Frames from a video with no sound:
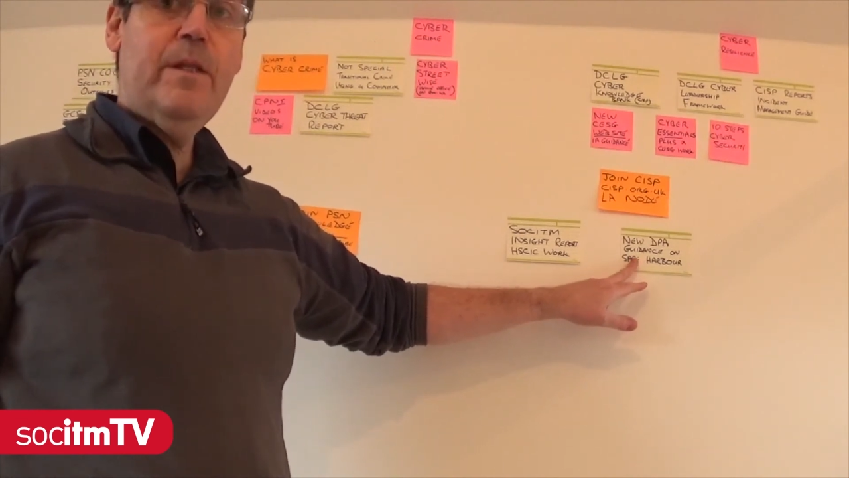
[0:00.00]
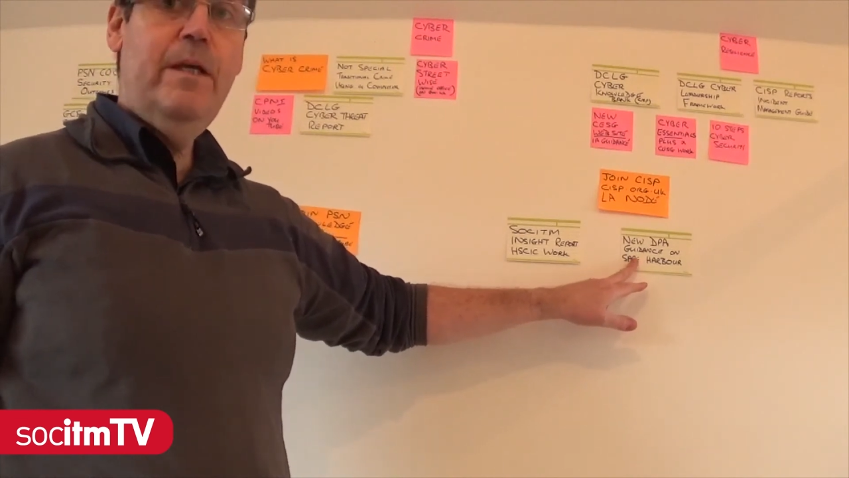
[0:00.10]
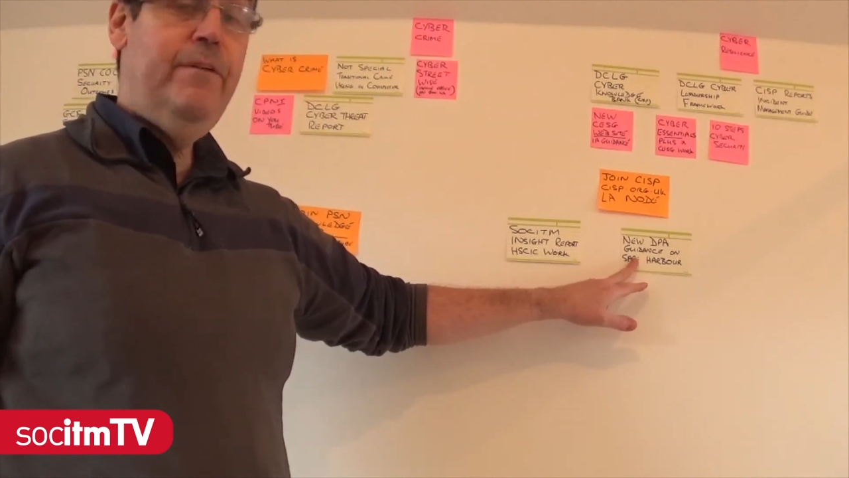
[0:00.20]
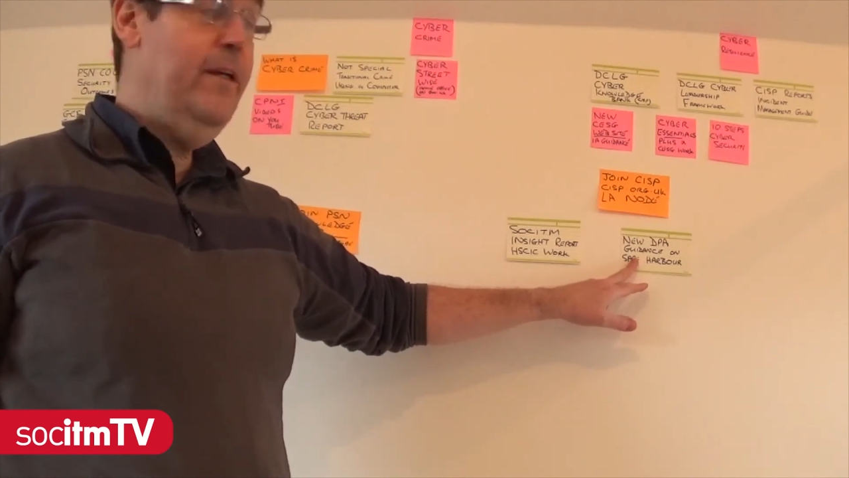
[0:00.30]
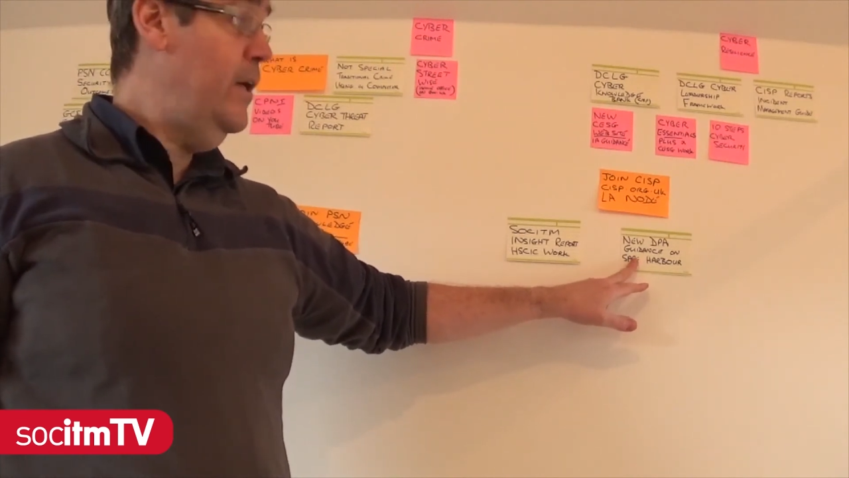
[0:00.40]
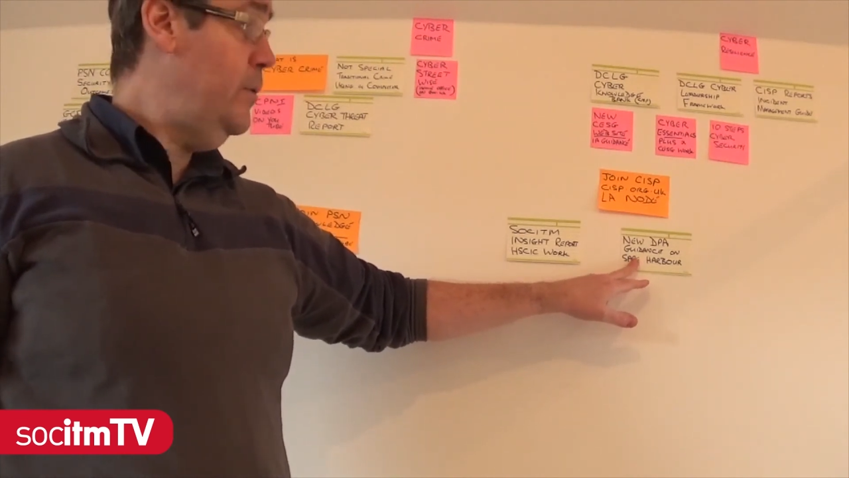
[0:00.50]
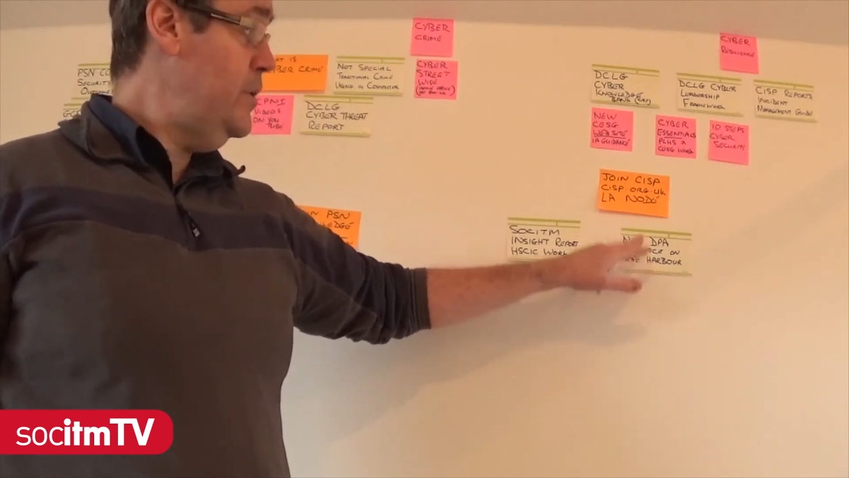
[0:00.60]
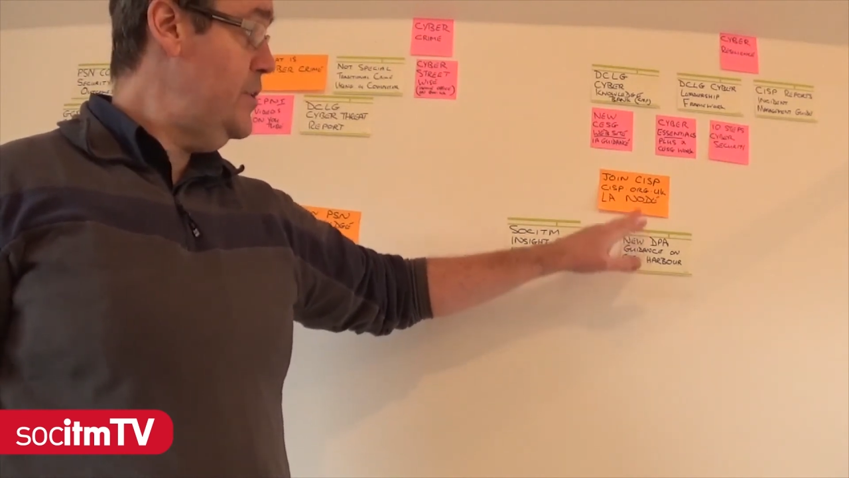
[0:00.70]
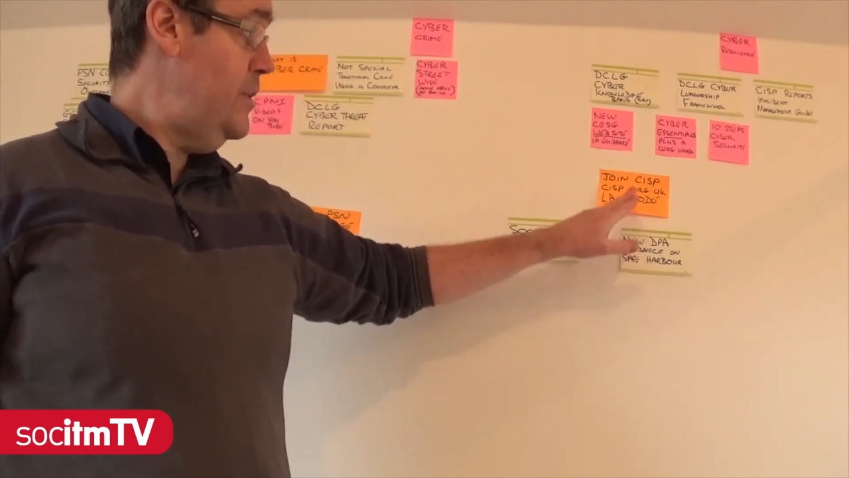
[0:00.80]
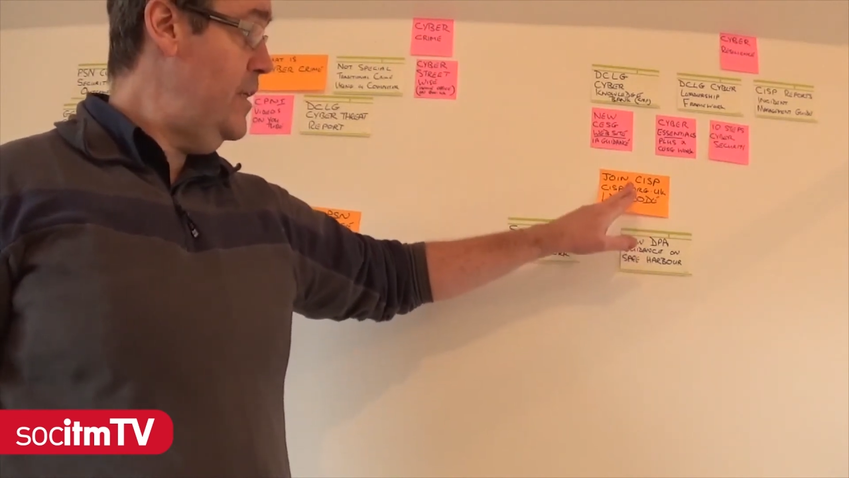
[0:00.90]
if you go
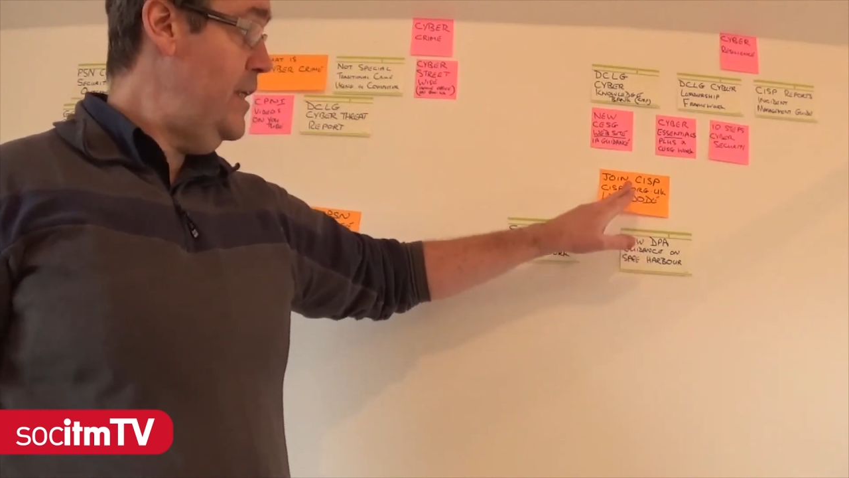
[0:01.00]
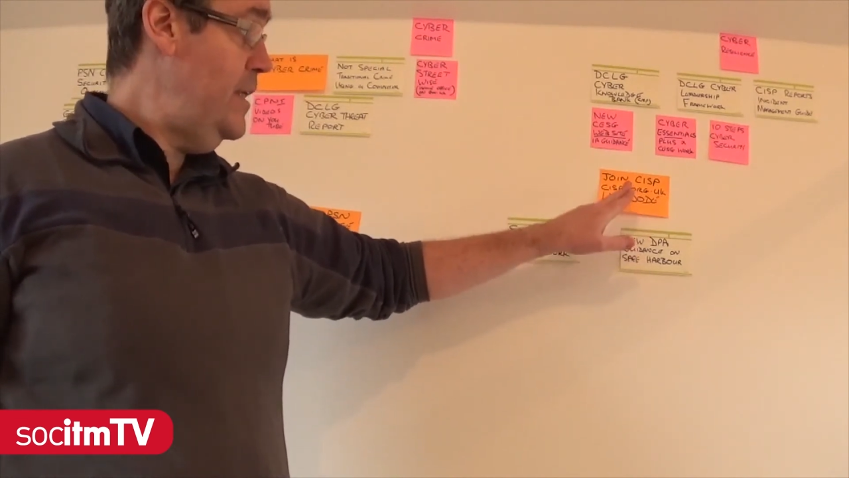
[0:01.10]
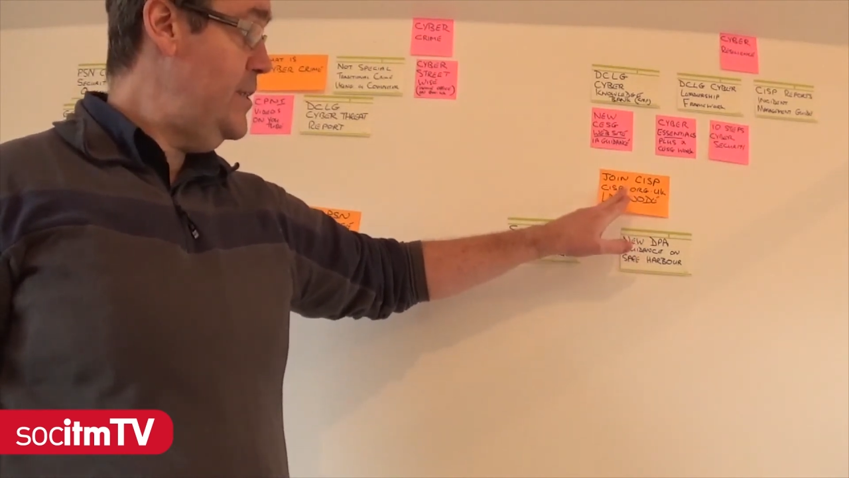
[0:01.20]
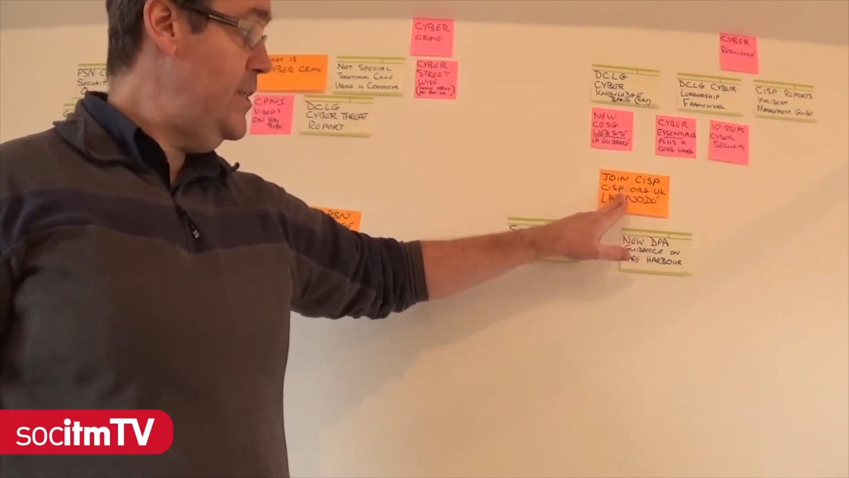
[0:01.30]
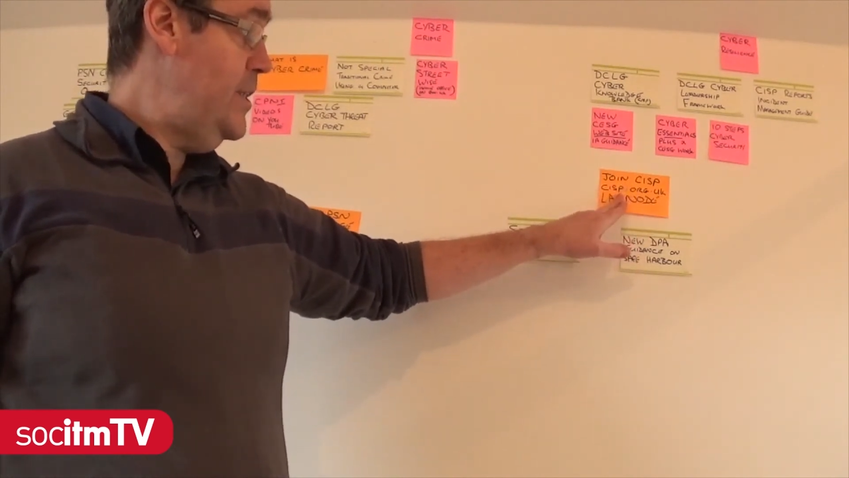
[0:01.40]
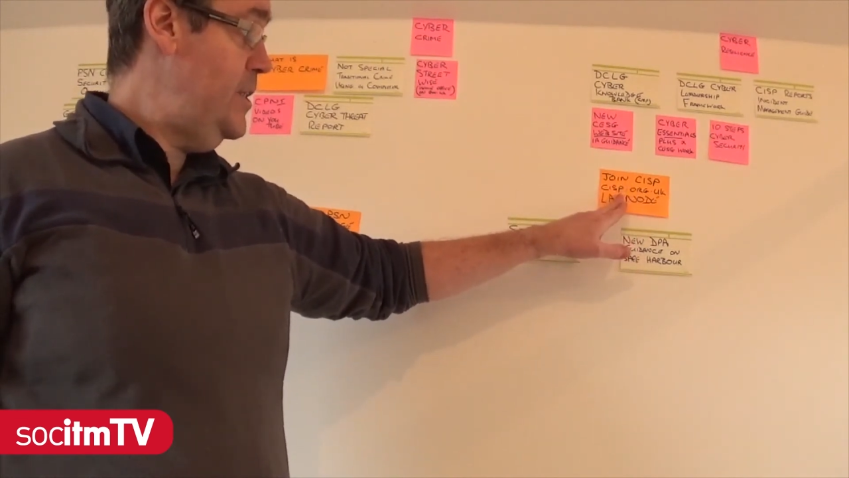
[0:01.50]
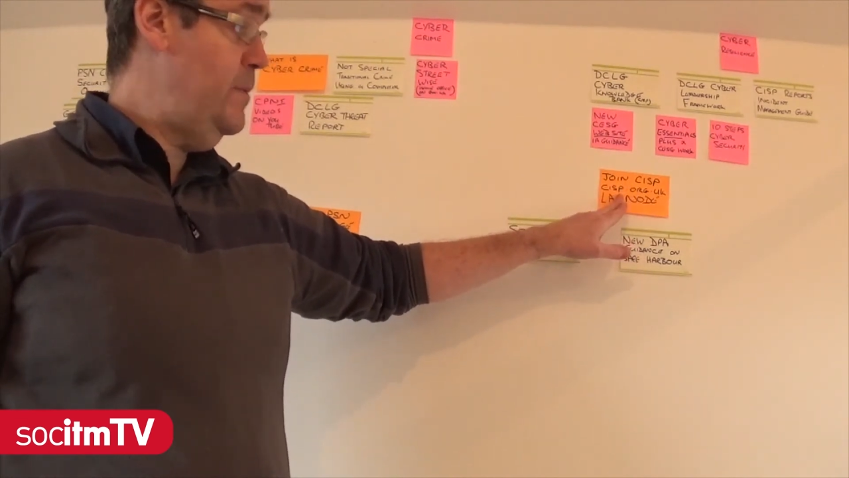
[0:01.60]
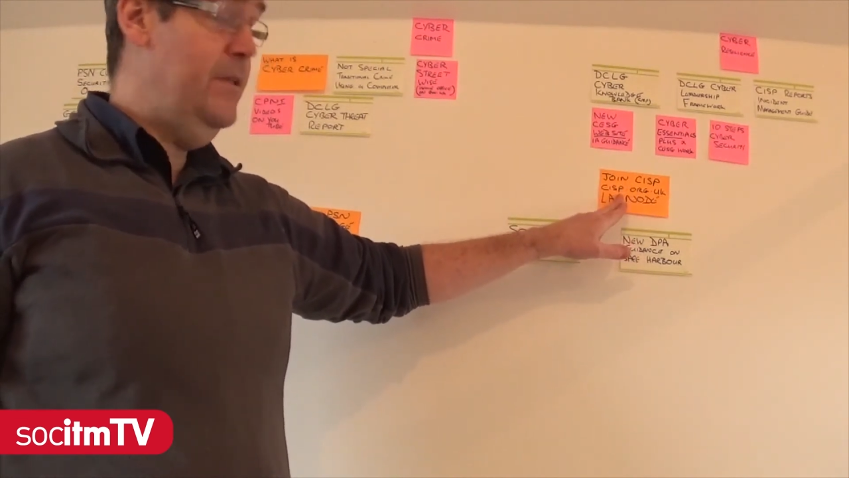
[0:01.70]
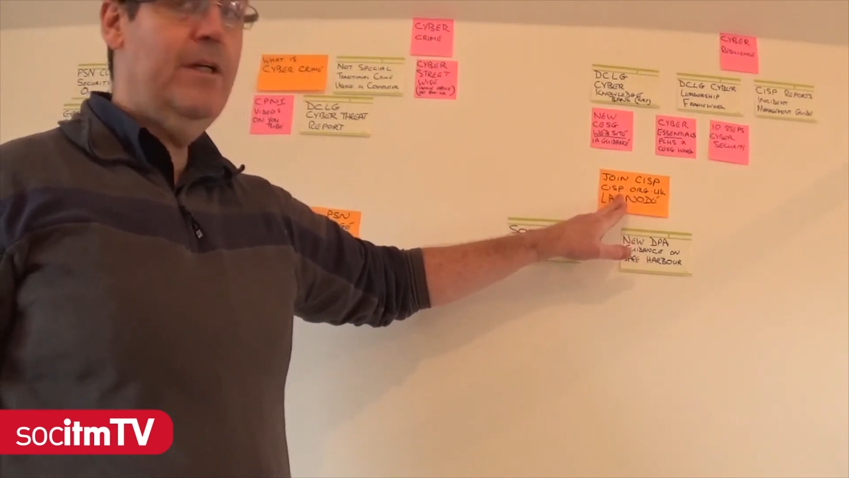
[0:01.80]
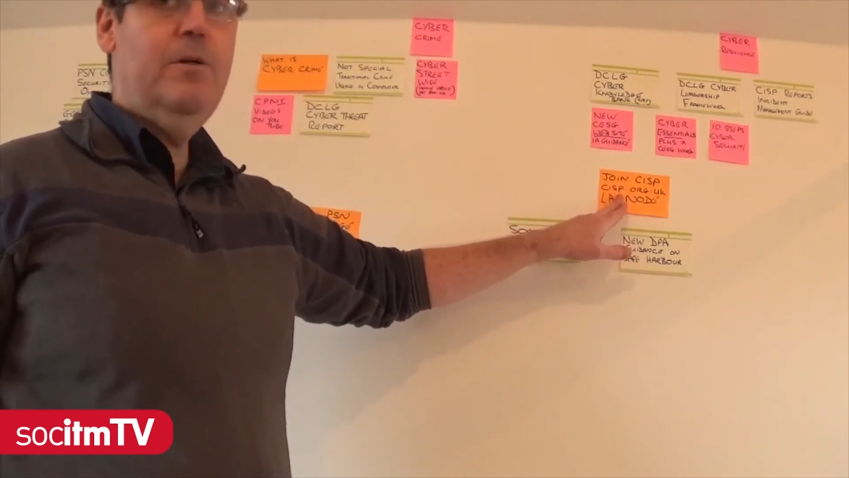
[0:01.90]
onto the
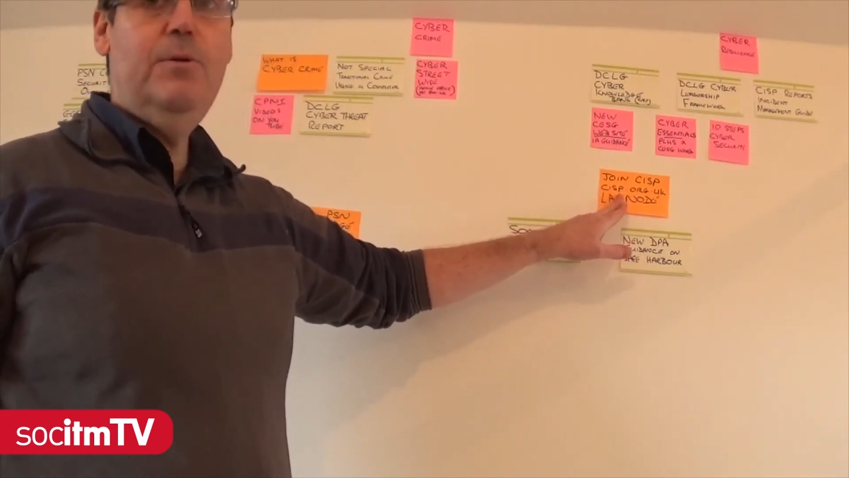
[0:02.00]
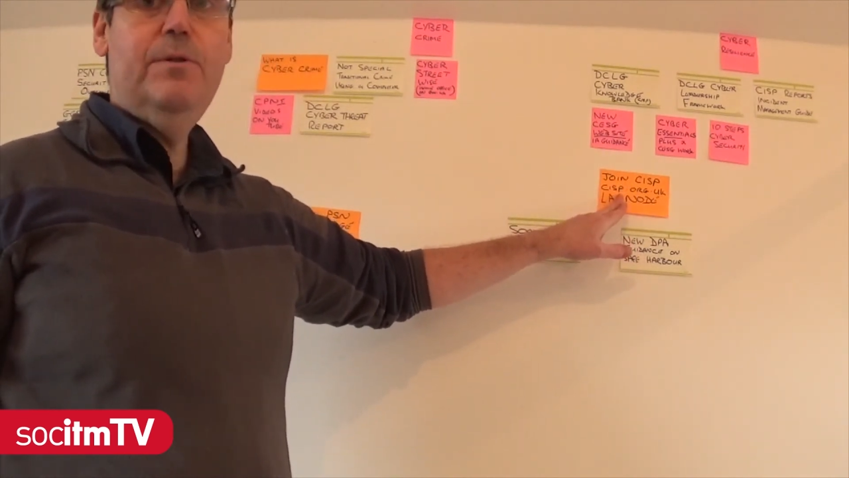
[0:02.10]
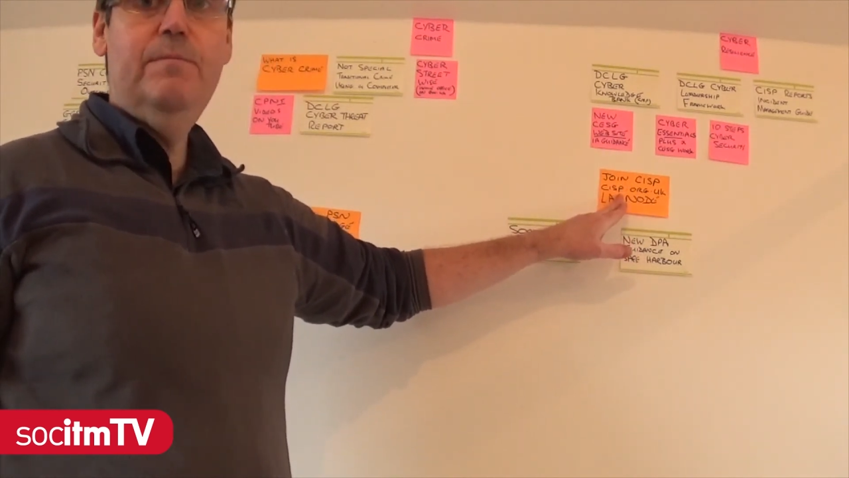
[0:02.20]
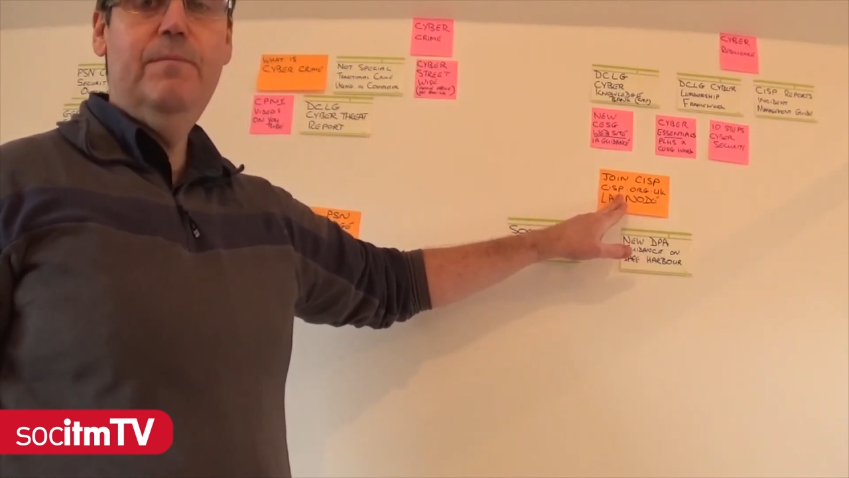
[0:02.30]
CISP node,